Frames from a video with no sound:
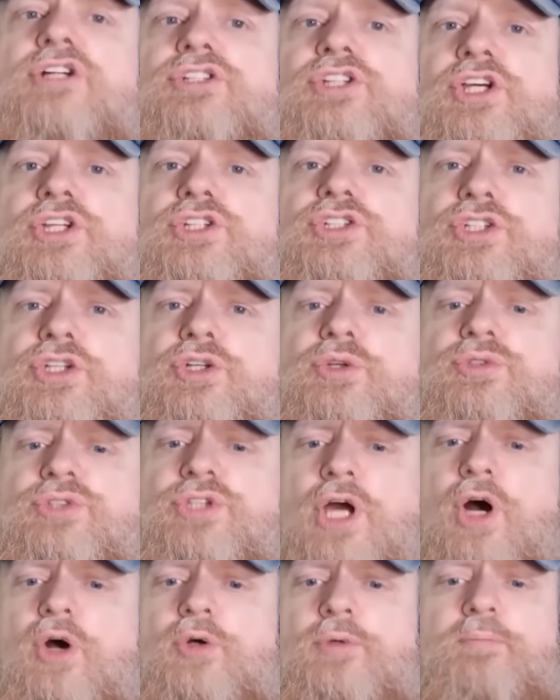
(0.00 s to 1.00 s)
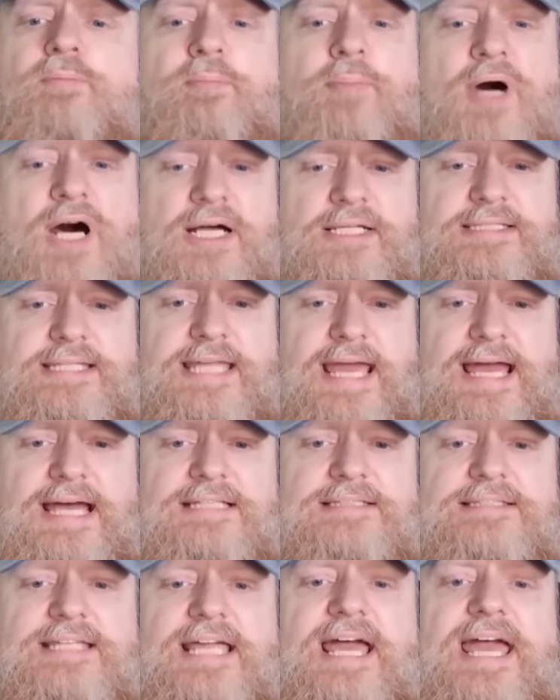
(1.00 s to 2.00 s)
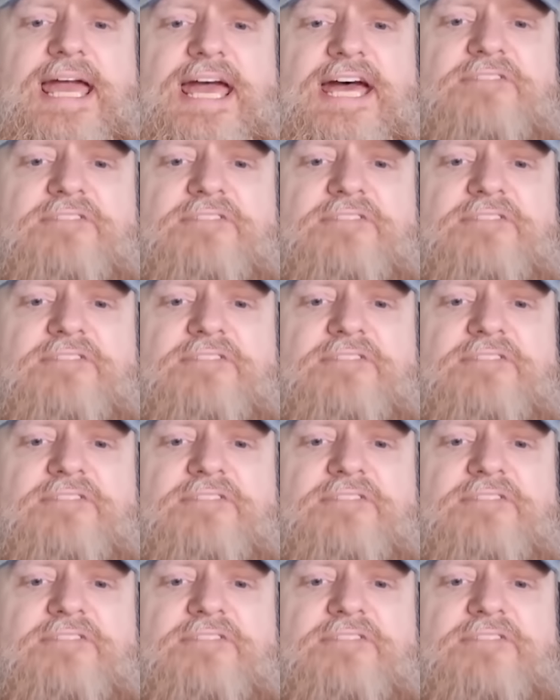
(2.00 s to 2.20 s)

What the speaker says: Just use code podcast at